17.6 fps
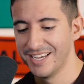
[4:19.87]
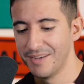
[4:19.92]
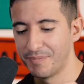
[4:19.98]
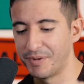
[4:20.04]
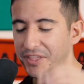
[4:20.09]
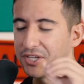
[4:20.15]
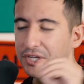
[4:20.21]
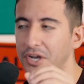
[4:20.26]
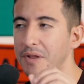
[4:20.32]

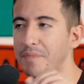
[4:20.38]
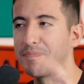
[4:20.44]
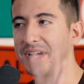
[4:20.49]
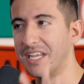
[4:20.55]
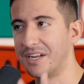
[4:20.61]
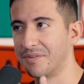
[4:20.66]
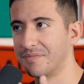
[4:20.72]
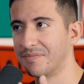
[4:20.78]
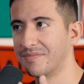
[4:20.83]
But they couldn't
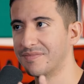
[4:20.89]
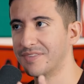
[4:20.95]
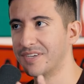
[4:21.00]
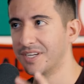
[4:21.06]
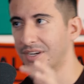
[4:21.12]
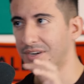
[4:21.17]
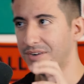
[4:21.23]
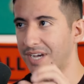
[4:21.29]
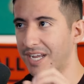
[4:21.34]
beat them,
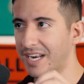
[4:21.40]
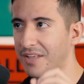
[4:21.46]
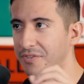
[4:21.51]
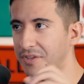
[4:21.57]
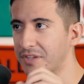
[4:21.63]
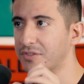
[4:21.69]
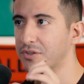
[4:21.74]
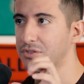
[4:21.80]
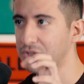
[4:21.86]
you know? And I
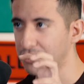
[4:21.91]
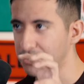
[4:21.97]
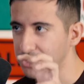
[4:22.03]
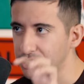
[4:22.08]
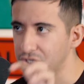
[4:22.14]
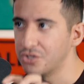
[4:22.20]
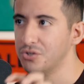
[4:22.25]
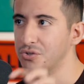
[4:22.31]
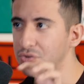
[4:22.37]
think those are
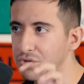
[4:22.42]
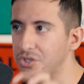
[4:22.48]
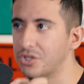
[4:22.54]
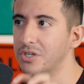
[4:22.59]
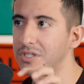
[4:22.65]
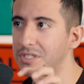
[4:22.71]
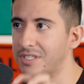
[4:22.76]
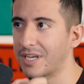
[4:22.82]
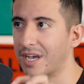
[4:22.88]
two
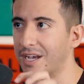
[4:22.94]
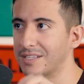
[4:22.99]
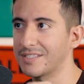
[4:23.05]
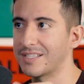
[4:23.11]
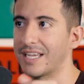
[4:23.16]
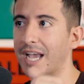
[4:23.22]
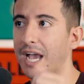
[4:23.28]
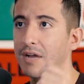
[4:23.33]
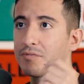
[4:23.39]
good tests.
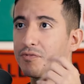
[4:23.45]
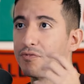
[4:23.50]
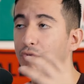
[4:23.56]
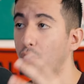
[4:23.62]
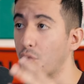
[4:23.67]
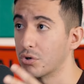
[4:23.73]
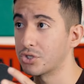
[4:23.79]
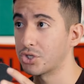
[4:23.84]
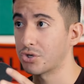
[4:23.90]
They had
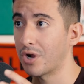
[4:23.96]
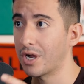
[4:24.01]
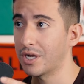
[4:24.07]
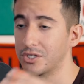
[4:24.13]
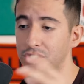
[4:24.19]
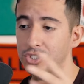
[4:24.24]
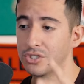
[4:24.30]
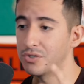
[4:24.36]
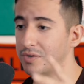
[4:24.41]
4
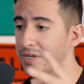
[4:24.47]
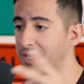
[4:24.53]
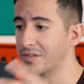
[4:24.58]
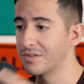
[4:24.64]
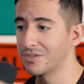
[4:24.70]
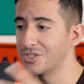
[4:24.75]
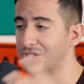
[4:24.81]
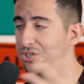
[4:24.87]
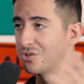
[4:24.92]
tries to
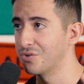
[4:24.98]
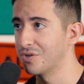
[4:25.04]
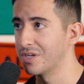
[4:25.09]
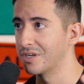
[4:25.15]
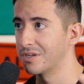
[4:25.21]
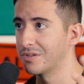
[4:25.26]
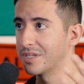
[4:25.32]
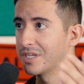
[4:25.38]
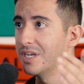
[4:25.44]
England, to
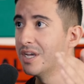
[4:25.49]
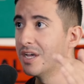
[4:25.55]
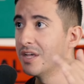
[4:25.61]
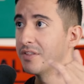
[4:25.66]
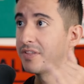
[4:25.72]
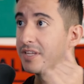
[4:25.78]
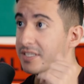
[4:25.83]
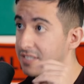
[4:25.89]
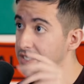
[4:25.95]
Italy.
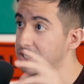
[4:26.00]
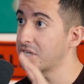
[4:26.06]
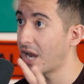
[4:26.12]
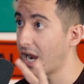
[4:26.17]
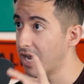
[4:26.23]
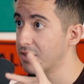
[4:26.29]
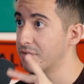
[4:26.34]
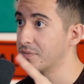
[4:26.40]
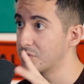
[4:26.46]
They did
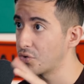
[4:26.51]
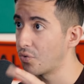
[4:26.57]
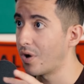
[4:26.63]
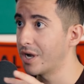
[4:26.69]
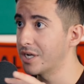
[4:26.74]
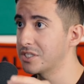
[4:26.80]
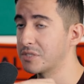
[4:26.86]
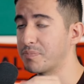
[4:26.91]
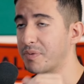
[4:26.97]
tie them
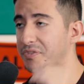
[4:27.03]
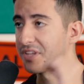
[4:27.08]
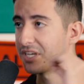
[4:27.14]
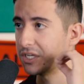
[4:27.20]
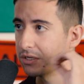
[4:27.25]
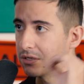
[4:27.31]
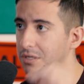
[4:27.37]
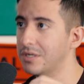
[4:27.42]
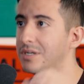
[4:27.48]
twice, but they
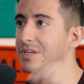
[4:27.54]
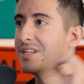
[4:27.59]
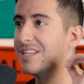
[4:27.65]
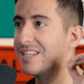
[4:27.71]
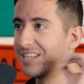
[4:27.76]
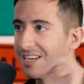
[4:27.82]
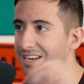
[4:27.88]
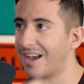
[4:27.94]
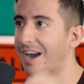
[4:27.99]
could
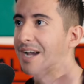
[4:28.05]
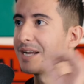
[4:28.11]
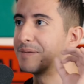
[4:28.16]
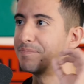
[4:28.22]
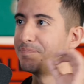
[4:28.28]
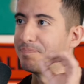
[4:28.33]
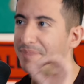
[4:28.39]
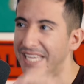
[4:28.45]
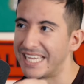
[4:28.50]

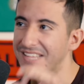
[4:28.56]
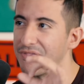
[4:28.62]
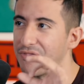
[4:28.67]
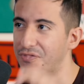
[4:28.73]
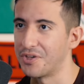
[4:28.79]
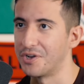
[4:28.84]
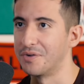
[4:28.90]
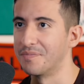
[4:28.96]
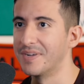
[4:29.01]
not
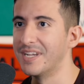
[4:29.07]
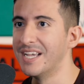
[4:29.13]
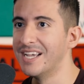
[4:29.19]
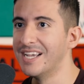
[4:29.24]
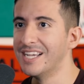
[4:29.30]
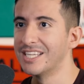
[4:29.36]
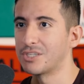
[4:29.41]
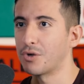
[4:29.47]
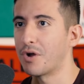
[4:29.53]
beat them.
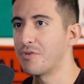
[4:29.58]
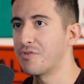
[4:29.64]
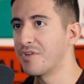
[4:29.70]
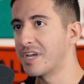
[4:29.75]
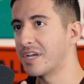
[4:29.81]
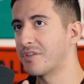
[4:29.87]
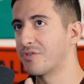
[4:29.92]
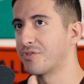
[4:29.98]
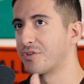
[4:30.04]
So I
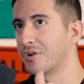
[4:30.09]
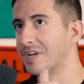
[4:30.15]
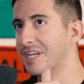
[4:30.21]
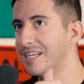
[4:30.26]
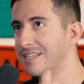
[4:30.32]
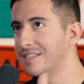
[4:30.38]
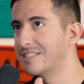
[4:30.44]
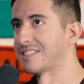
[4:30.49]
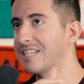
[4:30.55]
think there
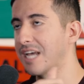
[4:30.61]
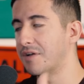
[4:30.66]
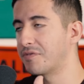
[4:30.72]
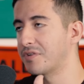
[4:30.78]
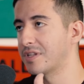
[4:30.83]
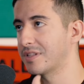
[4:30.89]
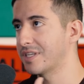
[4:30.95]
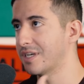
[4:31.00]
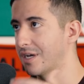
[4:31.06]
is
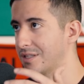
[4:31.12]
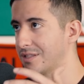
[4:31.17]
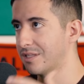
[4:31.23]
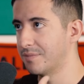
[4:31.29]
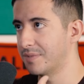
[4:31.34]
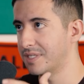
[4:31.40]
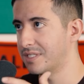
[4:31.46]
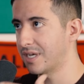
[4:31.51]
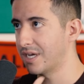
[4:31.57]
definitely a
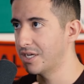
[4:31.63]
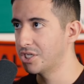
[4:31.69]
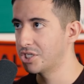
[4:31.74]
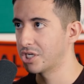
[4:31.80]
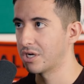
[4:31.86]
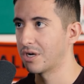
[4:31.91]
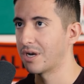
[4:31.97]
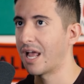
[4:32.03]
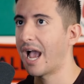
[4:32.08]

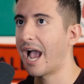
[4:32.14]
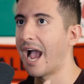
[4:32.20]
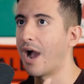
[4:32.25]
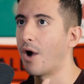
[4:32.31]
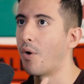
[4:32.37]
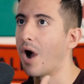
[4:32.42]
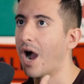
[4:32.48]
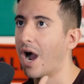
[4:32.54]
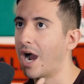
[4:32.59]
limitation on
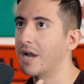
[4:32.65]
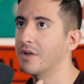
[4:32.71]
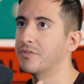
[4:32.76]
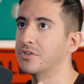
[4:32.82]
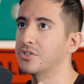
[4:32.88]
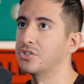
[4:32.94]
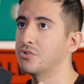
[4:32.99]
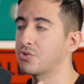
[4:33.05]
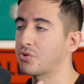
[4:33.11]
how high
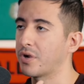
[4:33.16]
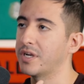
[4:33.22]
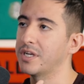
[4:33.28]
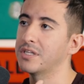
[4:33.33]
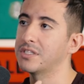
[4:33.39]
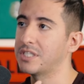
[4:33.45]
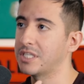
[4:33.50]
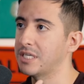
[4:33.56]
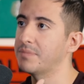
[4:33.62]
this
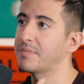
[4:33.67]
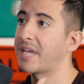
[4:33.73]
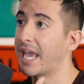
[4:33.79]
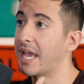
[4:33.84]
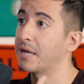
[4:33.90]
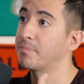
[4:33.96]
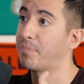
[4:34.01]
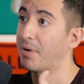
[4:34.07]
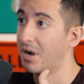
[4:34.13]
Ukrainian team
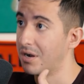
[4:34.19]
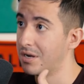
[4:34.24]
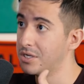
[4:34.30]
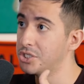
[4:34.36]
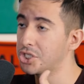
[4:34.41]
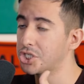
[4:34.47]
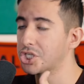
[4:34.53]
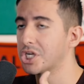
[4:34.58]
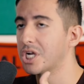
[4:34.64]
can
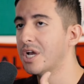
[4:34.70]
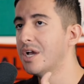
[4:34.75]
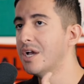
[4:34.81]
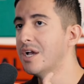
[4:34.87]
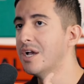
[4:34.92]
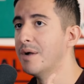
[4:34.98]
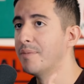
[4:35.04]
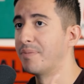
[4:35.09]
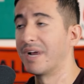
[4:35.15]
punch.
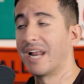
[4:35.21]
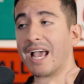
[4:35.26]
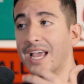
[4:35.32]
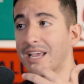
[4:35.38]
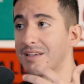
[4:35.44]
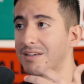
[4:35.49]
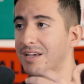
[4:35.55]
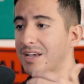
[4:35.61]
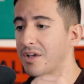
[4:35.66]
But
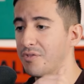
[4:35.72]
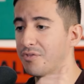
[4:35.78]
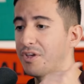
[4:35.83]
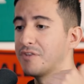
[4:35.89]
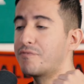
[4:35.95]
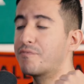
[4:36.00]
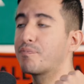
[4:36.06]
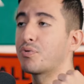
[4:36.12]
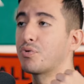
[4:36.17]
hey,
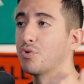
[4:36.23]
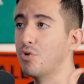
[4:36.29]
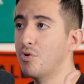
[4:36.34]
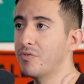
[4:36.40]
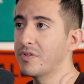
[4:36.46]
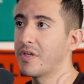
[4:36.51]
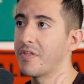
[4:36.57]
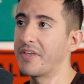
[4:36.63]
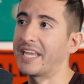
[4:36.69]
they've
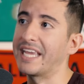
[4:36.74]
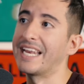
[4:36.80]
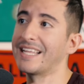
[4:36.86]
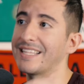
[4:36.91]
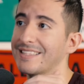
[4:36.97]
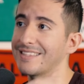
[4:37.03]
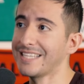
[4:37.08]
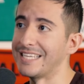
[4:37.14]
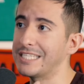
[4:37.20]
proven that they can
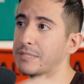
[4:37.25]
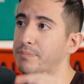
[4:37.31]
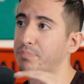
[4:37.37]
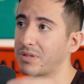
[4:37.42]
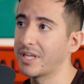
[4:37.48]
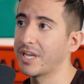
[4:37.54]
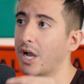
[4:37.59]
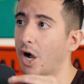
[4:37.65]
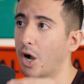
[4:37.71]
at
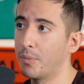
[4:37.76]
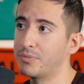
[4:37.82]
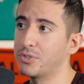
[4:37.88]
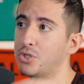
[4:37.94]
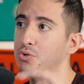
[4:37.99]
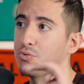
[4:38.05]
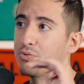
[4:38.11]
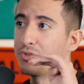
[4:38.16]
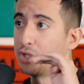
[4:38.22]
least play up
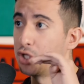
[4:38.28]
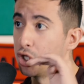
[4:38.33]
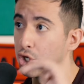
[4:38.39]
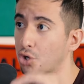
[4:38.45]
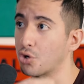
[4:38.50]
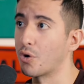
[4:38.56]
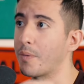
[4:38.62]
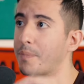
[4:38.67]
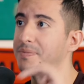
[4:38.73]
to
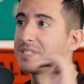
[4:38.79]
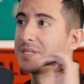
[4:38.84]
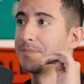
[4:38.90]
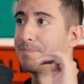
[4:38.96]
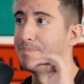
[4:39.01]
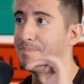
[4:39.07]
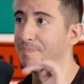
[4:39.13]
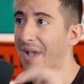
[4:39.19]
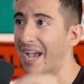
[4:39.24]
Europe's
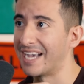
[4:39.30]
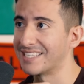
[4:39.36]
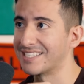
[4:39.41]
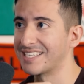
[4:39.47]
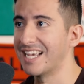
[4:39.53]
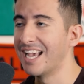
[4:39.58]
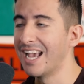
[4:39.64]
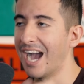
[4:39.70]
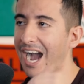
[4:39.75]

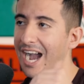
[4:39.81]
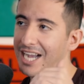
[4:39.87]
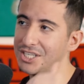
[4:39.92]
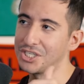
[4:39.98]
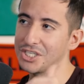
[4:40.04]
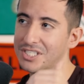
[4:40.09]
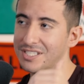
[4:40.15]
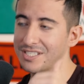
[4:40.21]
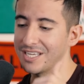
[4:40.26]
best.
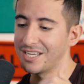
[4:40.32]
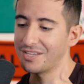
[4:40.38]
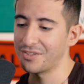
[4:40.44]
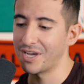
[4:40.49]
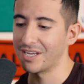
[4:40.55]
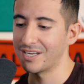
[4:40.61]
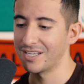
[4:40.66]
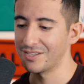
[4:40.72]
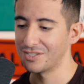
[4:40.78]
I just think
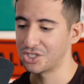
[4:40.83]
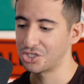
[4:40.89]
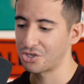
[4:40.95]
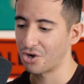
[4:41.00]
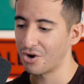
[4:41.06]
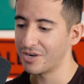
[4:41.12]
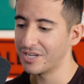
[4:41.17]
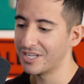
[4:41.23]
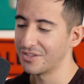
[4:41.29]
that
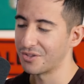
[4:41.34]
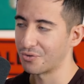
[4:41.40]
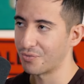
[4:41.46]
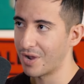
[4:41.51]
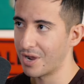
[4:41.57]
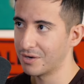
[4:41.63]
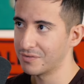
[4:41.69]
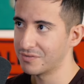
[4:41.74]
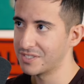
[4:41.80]
starting in the
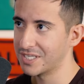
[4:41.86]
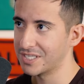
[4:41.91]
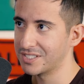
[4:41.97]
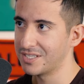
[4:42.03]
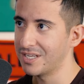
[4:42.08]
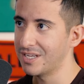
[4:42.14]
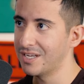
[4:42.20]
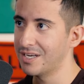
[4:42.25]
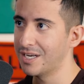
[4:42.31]
round of
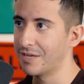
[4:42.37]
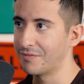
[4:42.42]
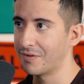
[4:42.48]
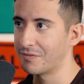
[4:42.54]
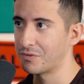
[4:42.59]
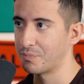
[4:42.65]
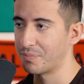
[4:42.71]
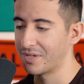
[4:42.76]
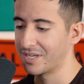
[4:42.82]
16,
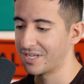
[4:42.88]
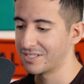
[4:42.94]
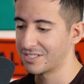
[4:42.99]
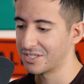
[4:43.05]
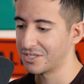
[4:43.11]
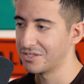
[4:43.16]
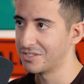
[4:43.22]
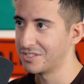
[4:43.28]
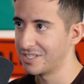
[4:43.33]
if you have to play
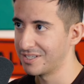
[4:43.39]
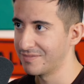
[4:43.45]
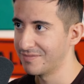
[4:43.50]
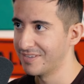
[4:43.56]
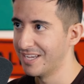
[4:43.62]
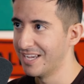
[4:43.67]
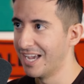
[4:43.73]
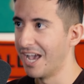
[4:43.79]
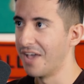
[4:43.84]
against a good
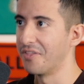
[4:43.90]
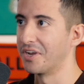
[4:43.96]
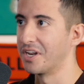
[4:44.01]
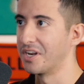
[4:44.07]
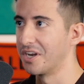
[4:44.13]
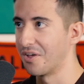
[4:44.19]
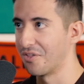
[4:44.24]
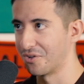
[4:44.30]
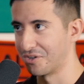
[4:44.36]
team, and
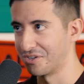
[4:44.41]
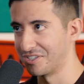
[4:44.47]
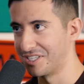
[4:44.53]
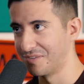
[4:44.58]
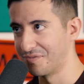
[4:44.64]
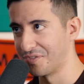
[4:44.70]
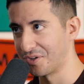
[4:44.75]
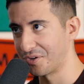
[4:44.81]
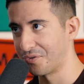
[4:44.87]
then another
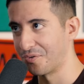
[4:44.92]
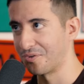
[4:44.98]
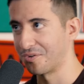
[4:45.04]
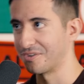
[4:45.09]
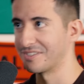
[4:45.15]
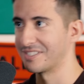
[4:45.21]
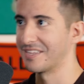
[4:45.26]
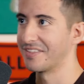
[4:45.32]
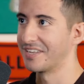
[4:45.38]
good team in the
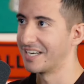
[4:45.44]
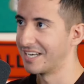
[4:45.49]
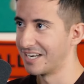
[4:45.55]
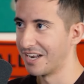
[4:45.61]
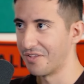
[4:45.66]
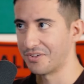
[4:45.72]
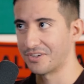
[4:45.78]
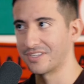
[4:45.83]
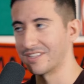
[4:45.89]
quarters, and then
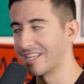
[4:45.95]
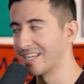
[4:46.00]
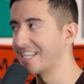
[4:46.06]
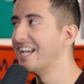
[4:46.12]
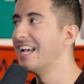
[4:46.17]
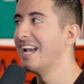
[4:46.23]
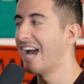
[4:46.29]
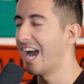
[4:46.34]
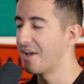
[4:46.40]
another good,
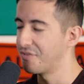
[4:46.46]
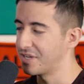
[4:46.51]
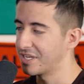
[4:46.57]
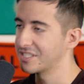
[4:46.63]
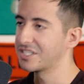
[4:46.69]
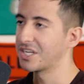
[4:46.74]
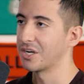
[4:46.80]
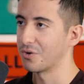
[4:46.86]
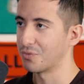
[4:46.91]
like, I
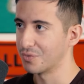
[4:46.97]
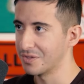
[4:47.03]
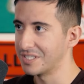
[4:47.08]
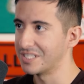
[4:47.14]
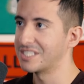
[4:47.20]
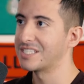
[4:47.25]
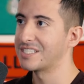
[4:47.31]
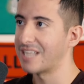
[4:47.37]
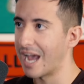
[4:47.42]
think it's going to
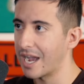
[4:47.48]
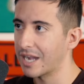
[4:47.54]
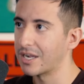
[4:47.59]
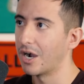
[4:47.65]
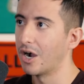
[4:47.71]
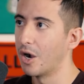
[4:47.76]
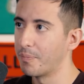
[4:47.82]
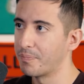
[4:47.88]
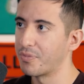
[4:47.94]
really
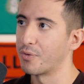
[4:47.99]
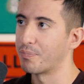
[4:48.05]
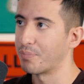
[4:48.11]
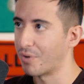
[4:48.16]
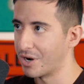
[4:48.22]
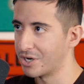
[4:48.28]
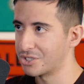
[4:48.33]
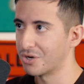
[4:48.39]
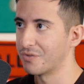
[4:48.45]
stack up the
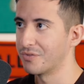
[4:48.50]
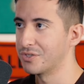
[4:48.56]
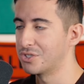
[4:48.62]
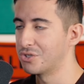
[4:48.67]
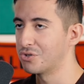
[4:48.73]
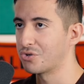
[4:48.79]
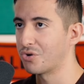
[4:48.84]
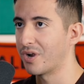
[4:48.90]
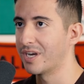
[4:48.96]
pressure on
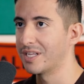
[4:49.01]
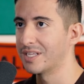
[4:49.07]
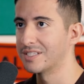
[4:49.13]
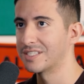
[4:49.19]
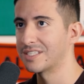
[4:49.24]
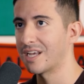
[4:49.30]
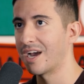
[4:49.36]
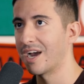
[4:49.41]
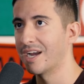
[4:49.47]
this
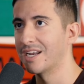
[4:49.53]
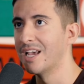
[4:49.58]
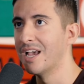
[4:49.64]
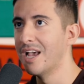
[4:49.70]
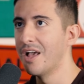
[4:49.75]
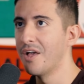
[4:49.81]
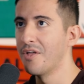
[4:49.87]
Ukrainian side.